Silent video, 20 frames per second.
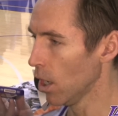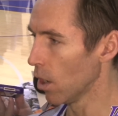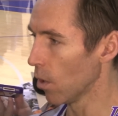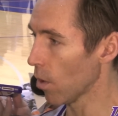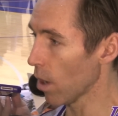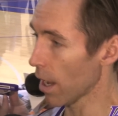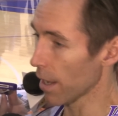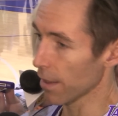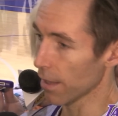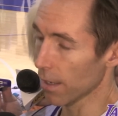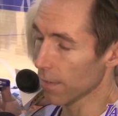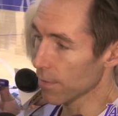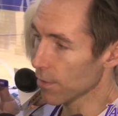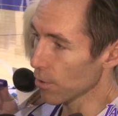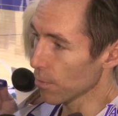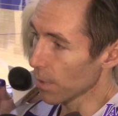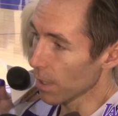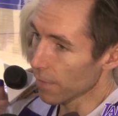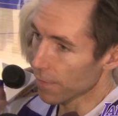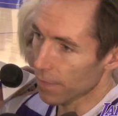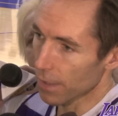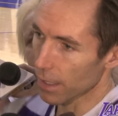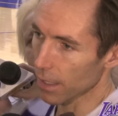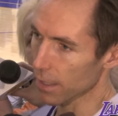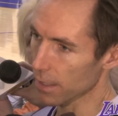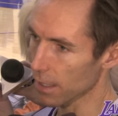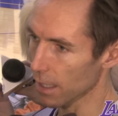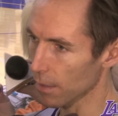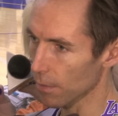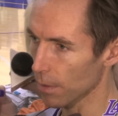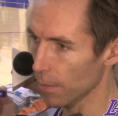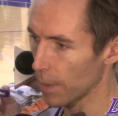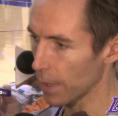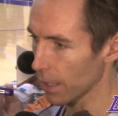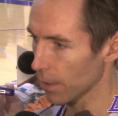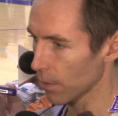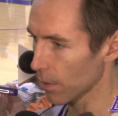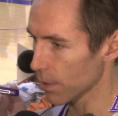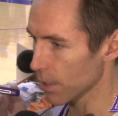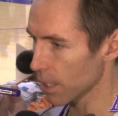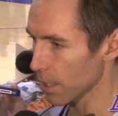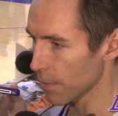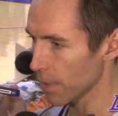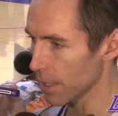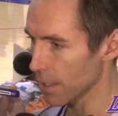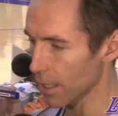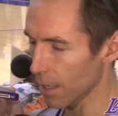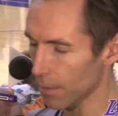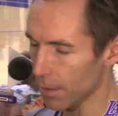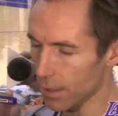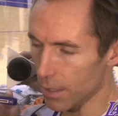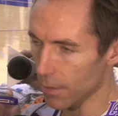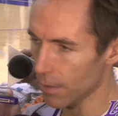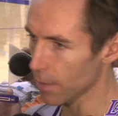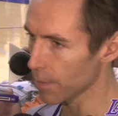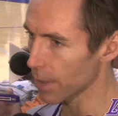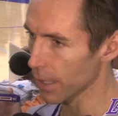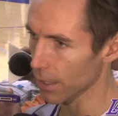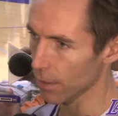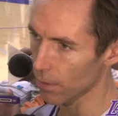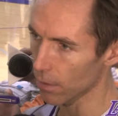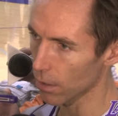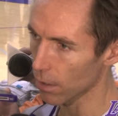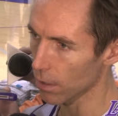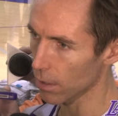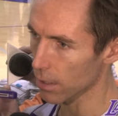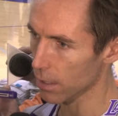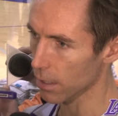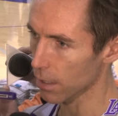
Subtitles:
Well, I'd love to, but if, like I said, we're a pick-and-roll team, they double-team the pick-and-rolls.